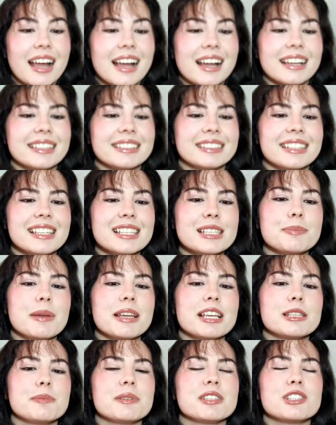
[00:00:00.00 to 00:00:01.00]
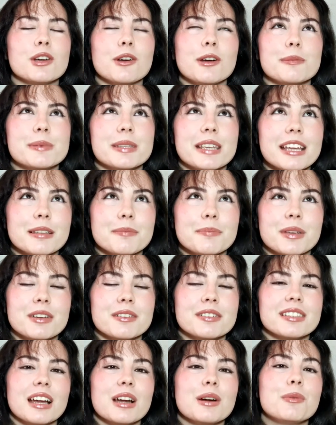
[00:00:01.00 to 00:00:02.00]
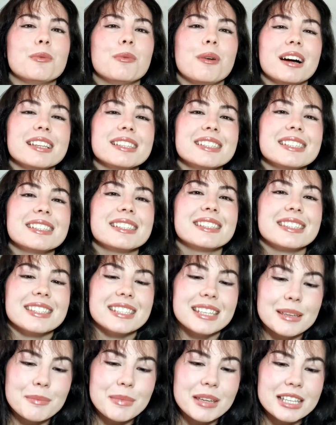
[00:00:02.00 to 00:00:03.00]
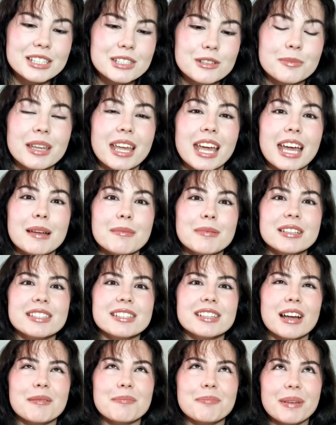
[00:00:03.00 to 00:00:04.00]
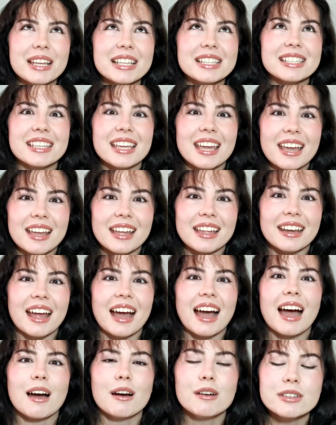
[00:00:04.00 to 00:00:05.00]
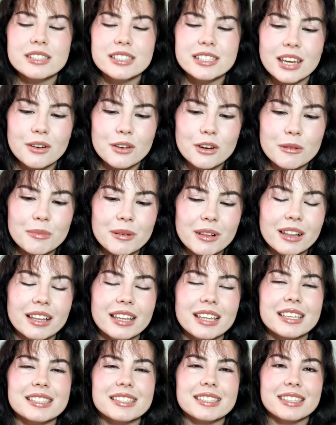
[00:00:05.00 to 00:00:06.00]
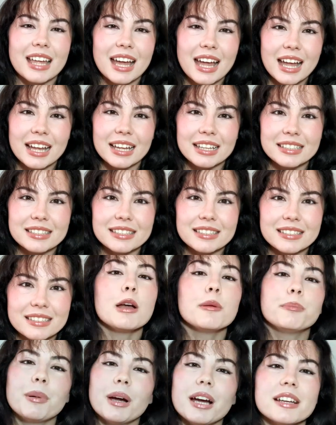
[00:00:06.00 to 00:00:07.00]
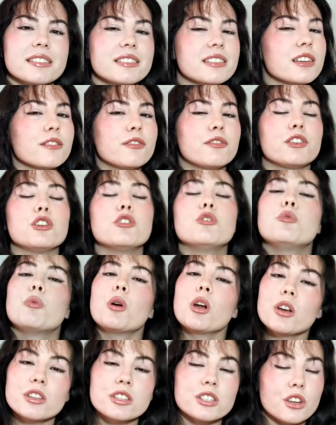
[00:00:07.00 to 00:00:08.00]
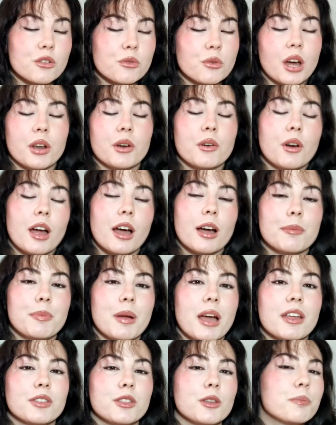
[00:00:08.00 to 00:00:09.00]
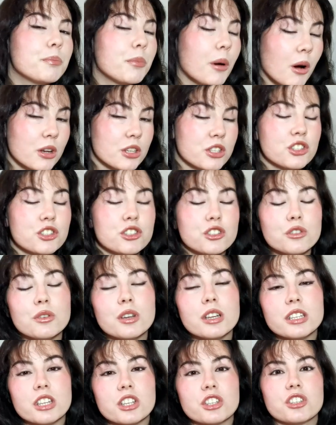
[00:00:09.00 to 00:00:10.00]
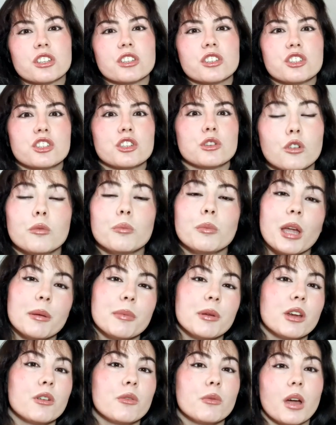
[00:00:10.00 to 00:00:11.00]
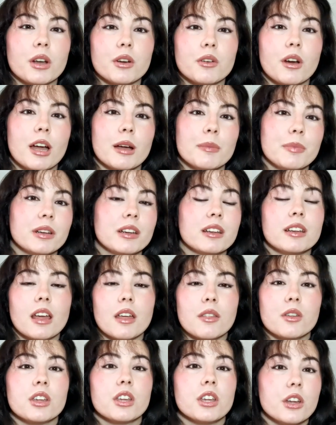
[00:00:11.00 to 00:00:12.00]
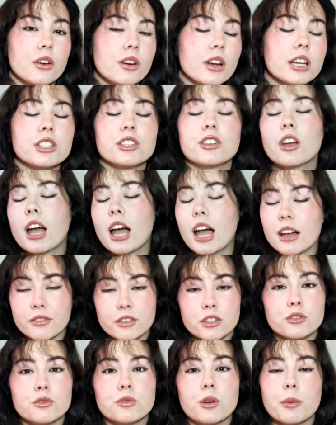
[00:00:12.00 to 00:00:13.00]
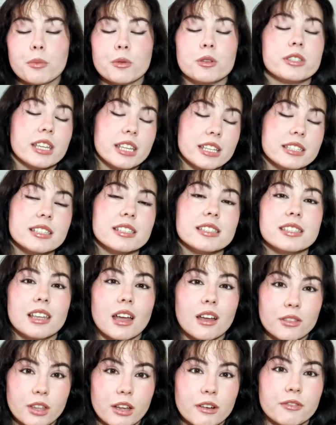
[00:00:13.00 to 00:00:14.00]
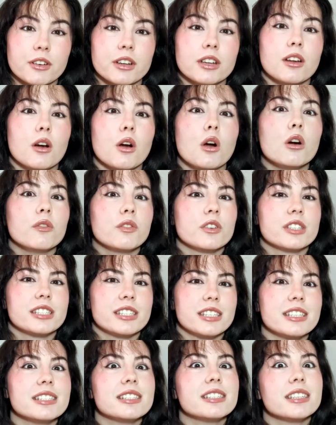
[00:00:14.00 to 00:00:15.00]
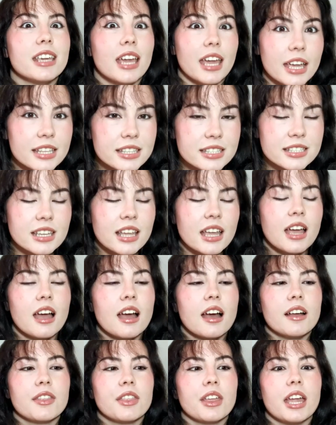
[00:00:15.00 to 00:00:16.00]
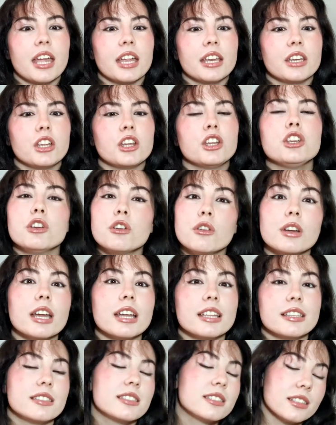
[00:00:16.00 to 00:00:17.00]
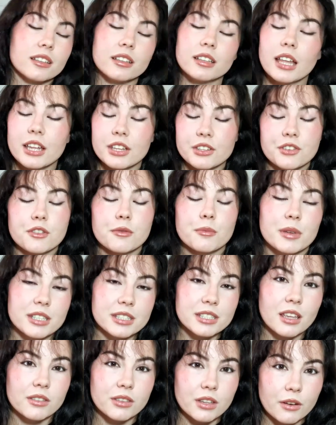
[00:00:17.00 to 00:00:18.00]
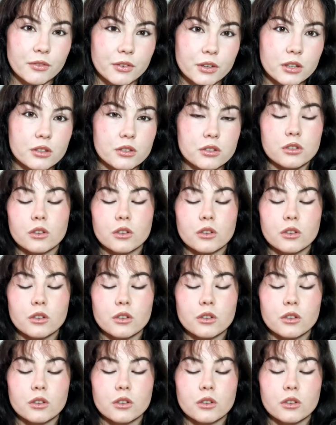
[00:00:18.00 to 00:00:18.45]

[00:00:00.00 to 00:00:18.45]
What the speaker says: And this makes me so upset, because I wanted Zimi to be able to compete again. How terrible is that? But if you weren't a runner-up at the past two editions, you may be a runner-up in another year and you haven't represented South Africa overseas yet, then you can still enter Miss South Africa.